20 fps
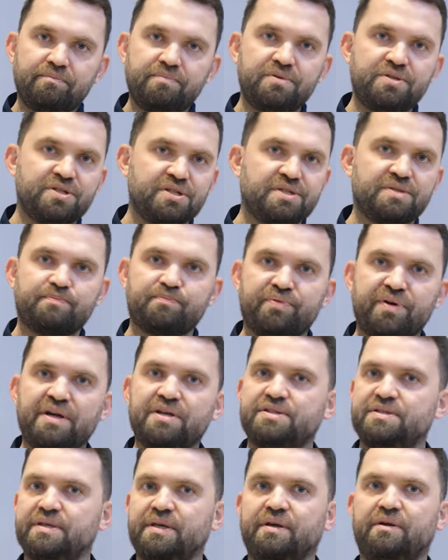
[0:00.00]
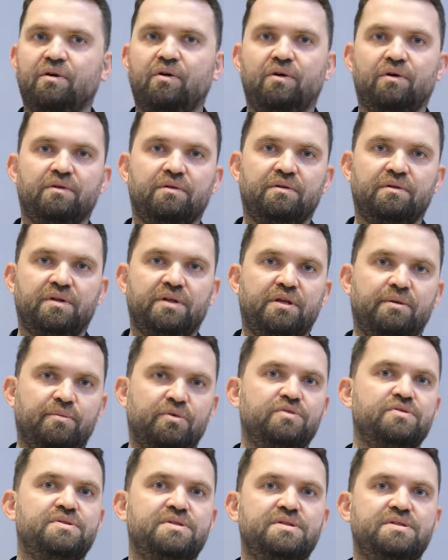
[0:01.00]
just pressing on the
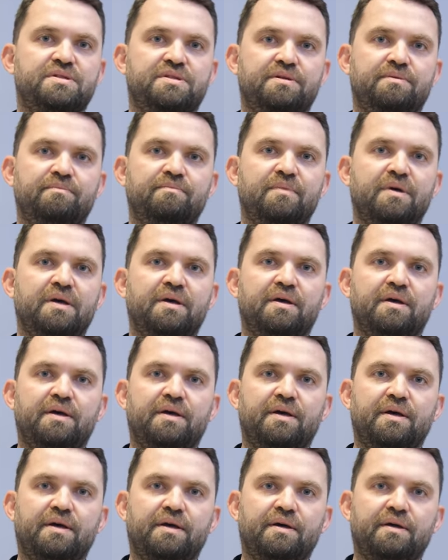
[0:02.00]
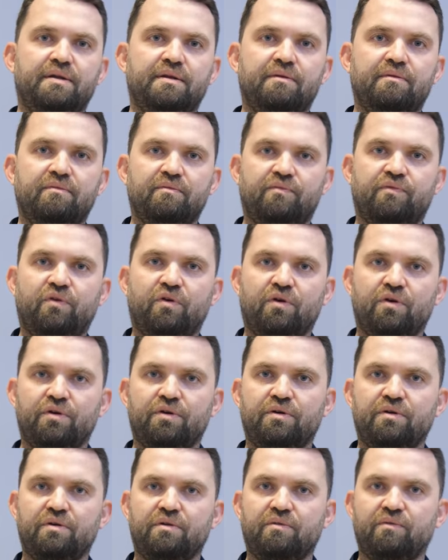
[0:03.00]
immune system
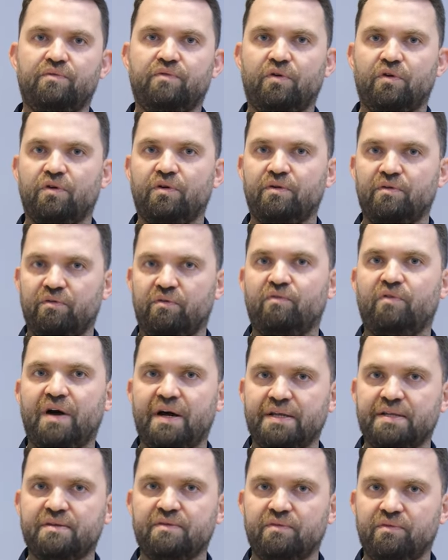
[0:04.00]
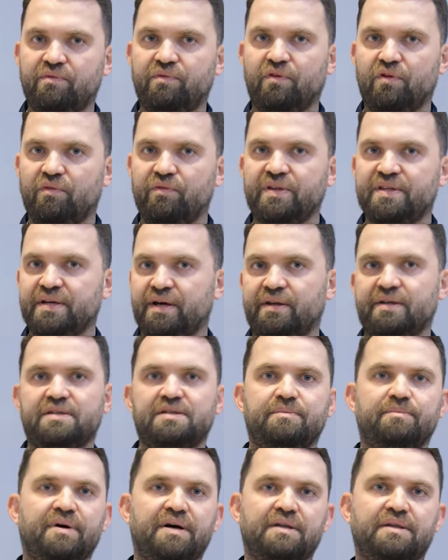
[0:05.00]
for
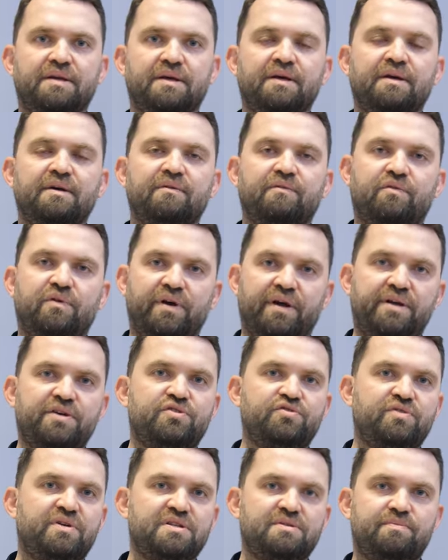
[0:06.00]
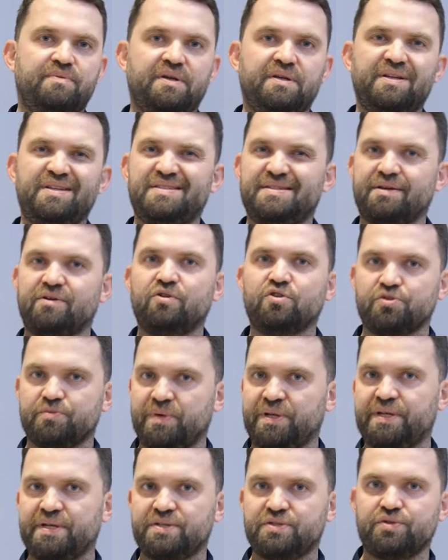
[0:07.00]
vitality. But for hair transplant, it's a
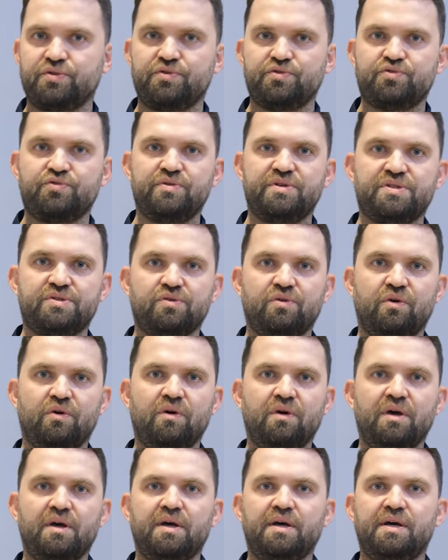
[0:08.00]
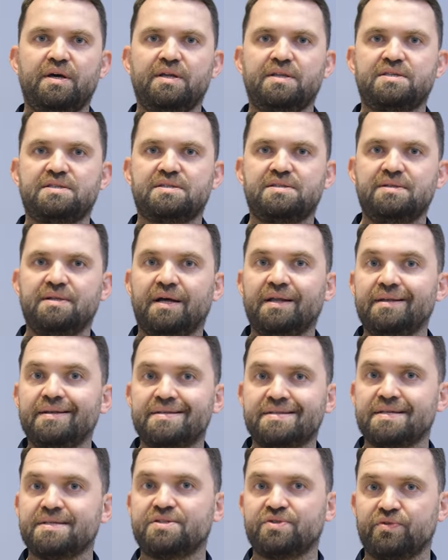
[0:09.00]
cosmetic surgery, so it's not
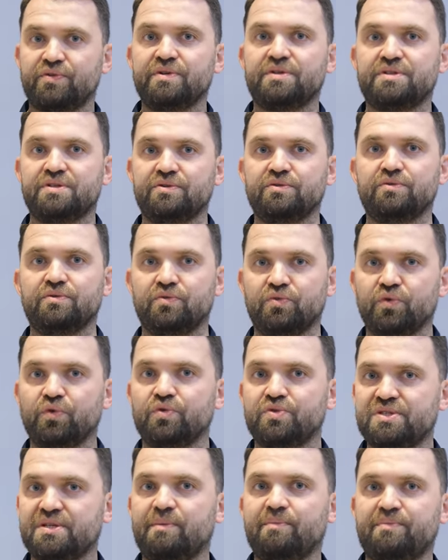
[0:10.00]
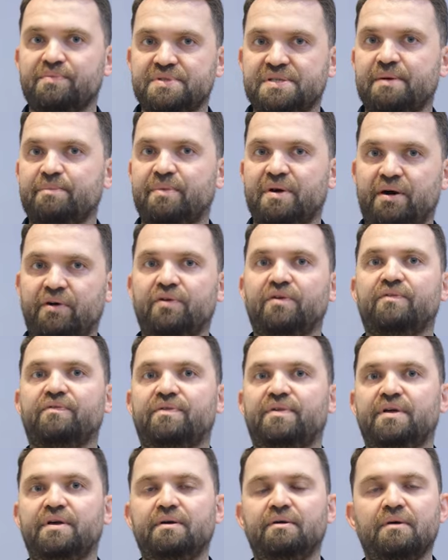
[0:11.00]
necessary to do some kind of
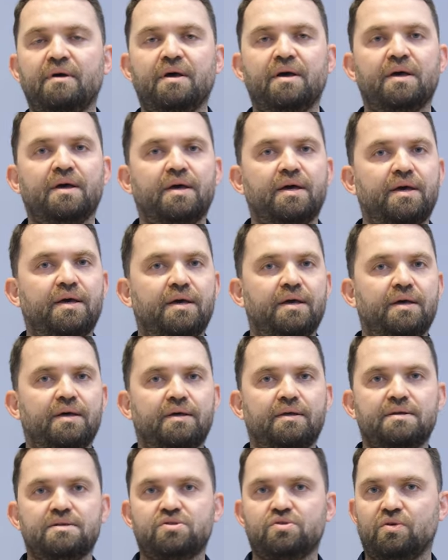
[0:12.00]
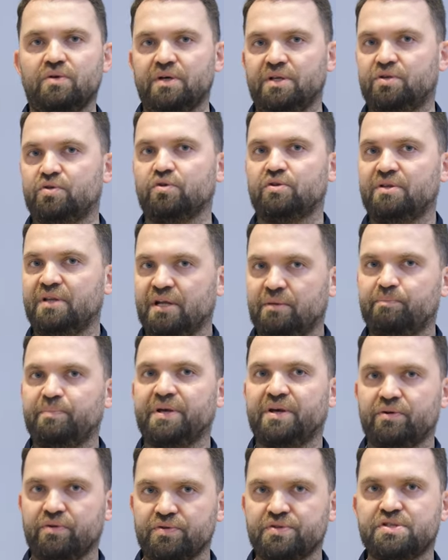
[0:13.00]
thing. So it could not
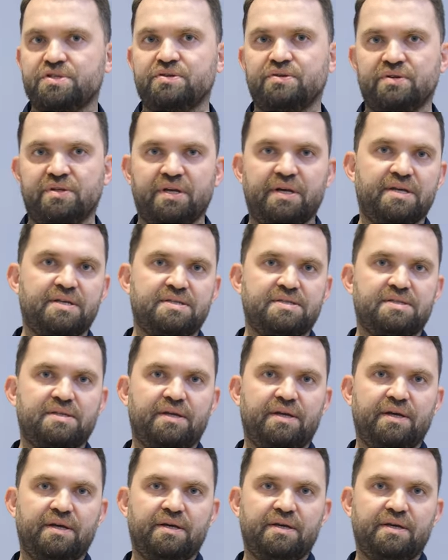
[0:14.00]
be considered as